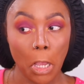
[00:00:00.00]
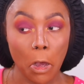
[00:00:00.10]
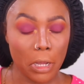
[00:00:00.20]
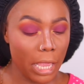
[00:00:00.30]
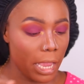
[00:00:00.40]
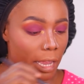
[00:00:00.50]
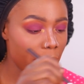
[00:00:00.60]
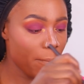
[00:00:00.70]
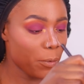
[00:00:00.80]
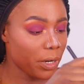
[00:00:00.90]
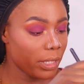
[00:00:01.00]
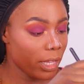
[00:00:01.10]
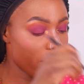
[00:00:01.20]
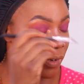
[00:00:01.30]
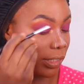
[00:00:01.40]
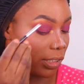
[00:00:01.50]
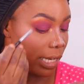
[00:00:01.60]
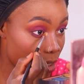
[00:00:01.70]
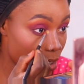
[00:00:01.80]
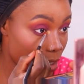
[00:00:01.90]
Okay, I'm putting the orange
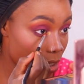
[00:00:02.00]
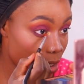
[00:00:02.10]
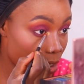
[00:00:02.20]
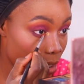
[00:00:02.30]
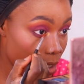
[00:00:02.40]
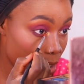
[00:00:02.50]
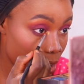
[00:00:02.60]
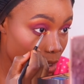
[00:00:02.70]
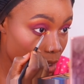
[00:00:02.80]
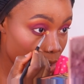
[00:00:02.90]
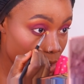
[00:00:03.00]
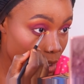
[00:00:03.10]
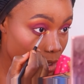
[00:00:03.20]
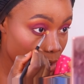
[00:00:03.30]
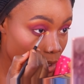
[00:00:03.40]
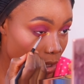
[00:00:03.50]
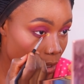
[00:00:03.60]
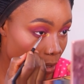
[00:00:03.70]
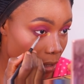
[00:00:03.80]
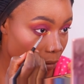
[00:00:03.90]
there too. Okay. I'm only
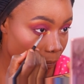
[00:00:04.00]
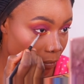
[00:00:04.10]
putting it